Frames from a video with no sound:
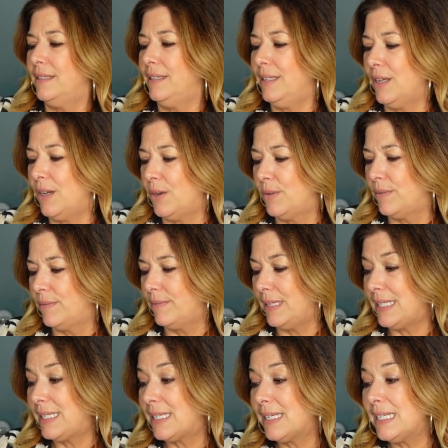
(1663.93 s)
you know,
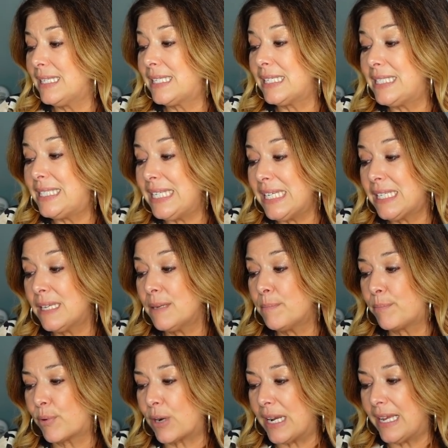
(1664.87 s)
it's a, it's a
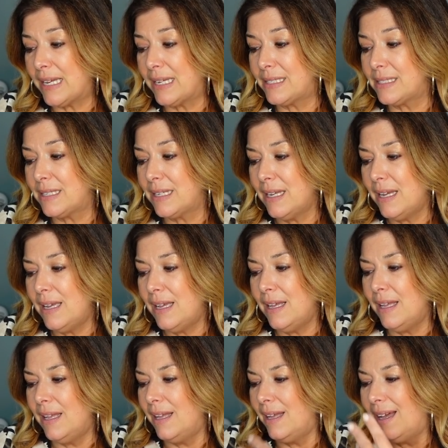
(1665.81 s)
decent brand.
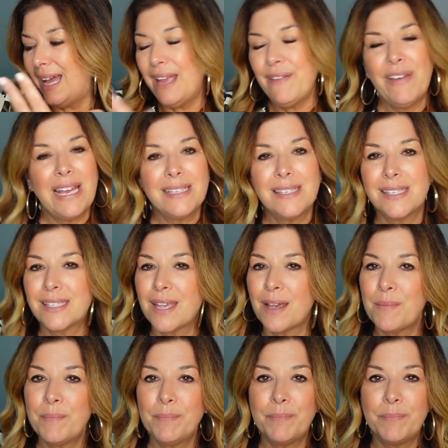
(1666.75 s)
I've had
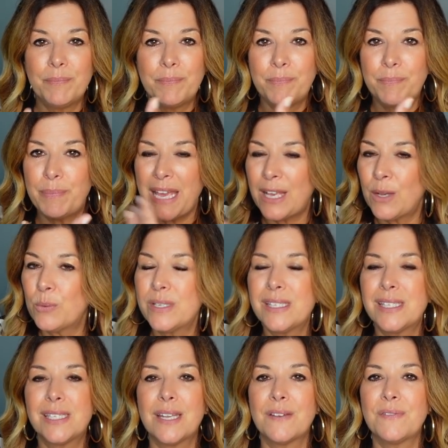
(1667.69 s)
some Penguin
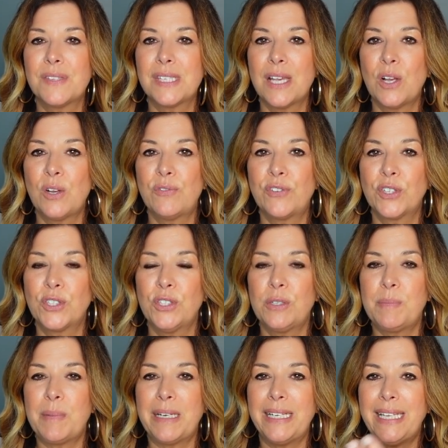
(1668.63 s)
stuff sell for
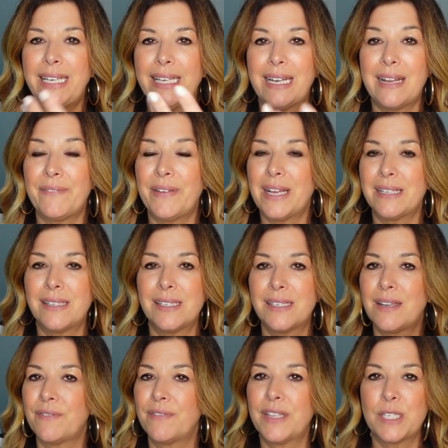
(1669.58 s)
good money, and I've had
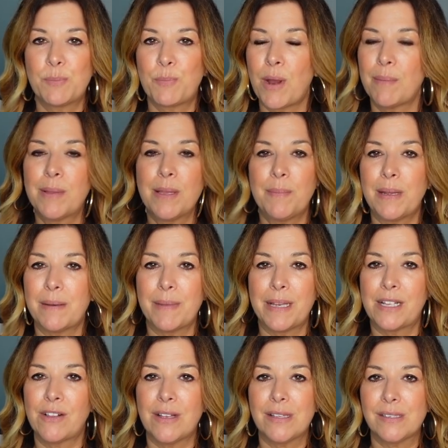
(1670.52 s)
stuff that's probably been in
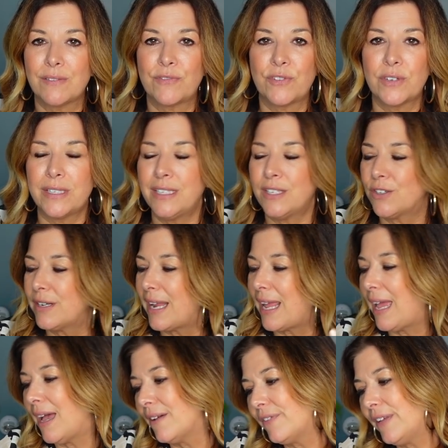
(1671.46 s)
my closet for a year and a
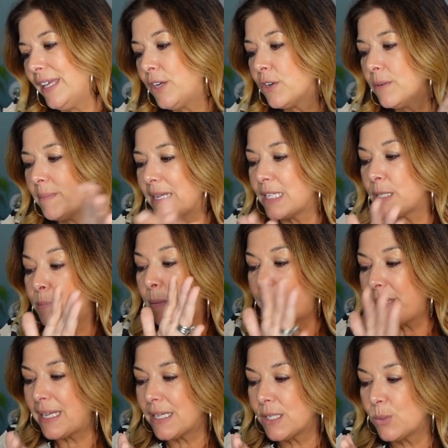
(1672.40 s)
half, hit or miss. But
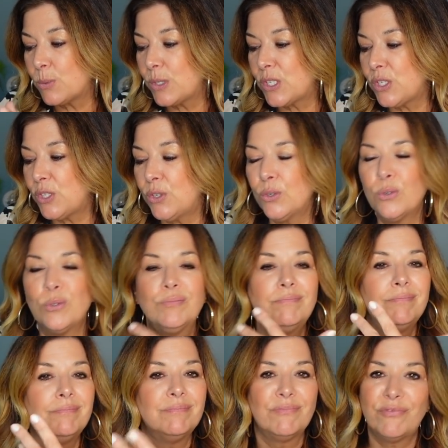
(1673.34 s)
because it was new,
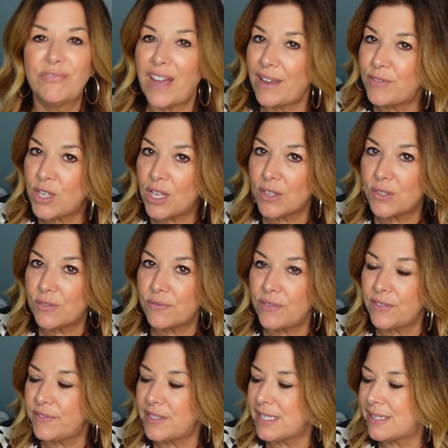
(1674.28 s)
five dollars and
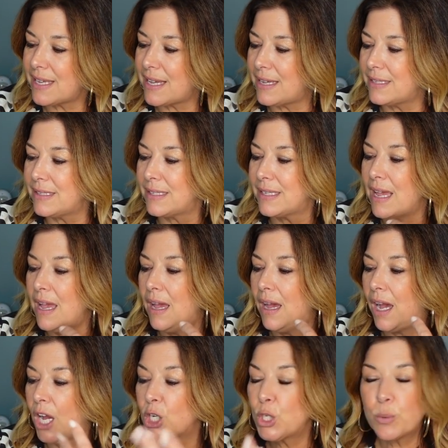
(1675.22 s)
fifty cents,
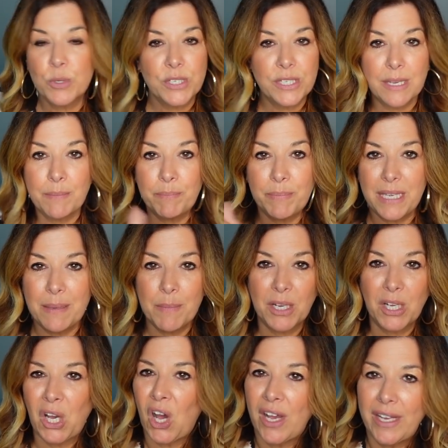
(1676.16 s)
one hundred percent
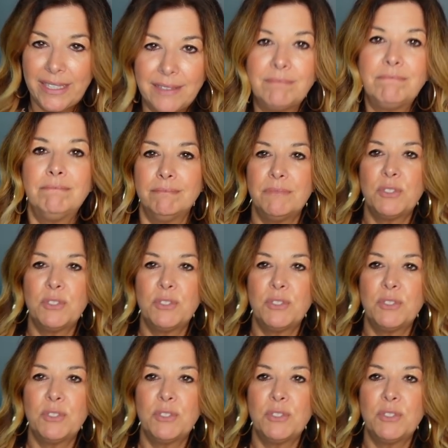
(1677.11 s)
Pima cotton,